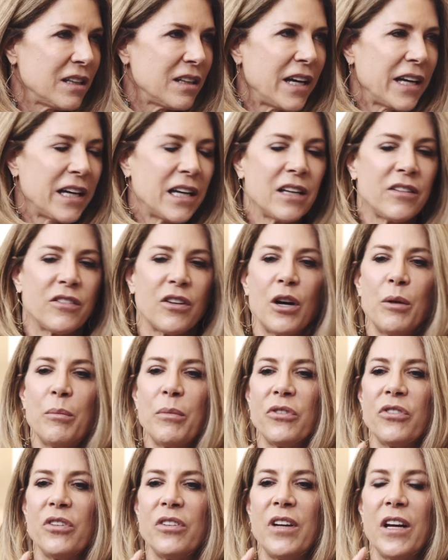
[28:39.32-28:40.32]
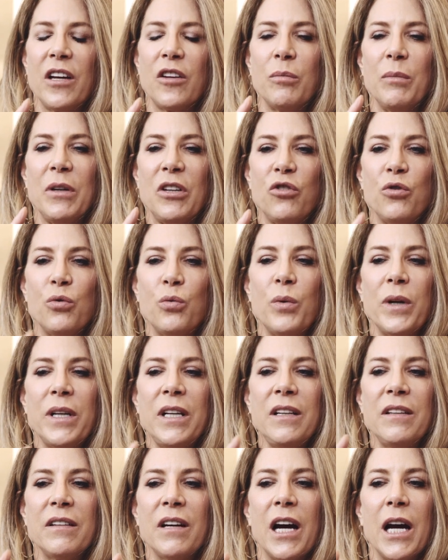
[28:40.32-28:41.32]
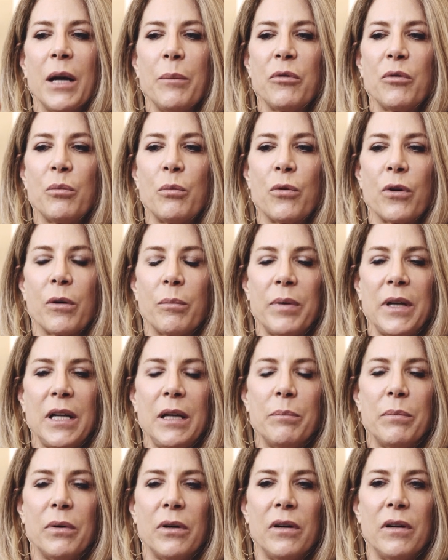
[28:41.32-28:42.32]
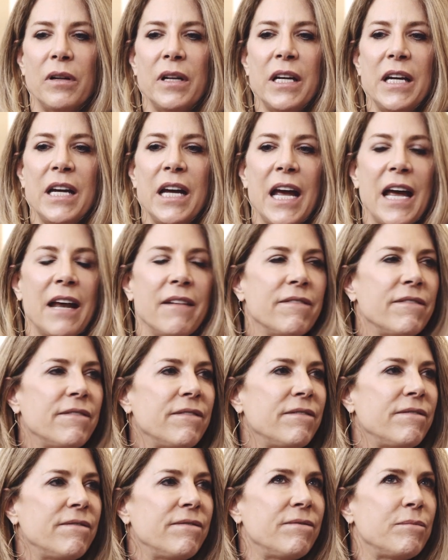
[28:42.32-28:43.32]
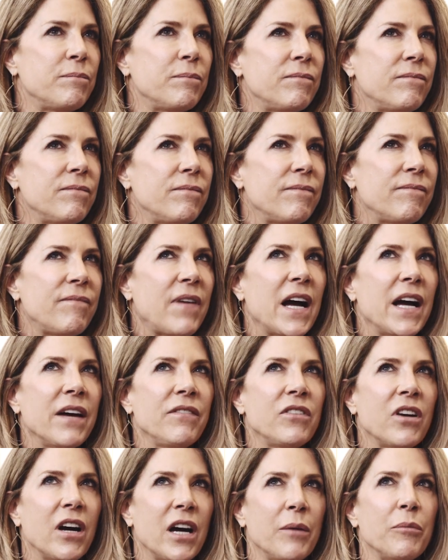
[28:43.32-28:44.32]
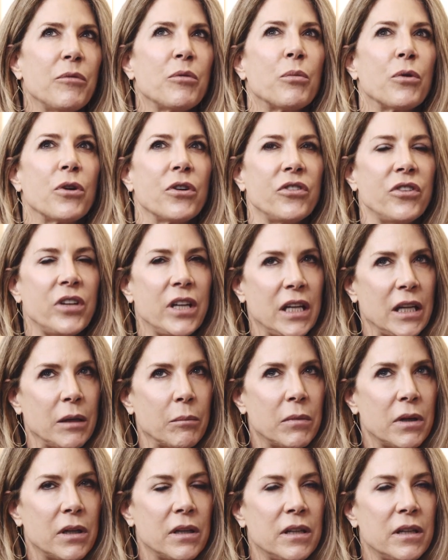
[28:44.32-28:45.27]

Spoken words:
It takes me 20 times more people and 5 times more team